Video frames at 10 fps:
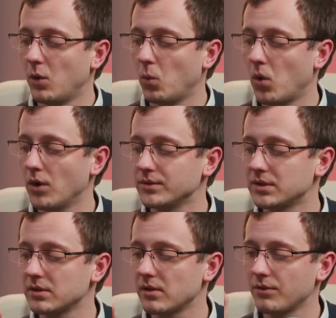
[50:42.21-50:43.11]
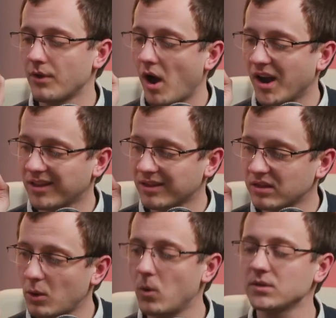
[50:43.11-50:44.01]
was that I
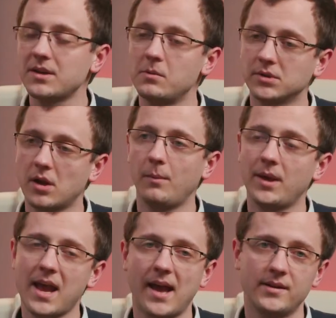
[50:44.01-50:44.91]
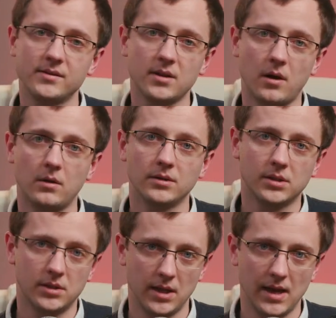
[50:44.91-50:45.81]
thought it was going to be Canon's answer
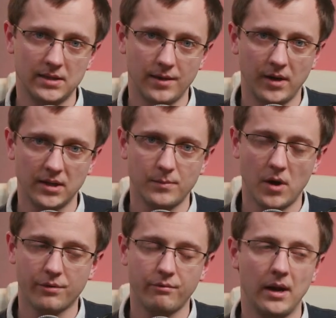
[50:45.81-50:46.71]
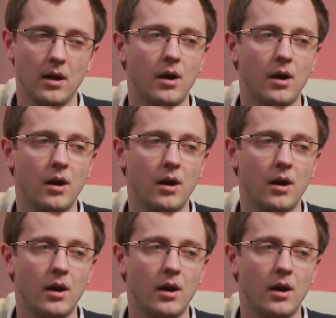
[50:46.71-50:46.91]
to the A7S Mark III.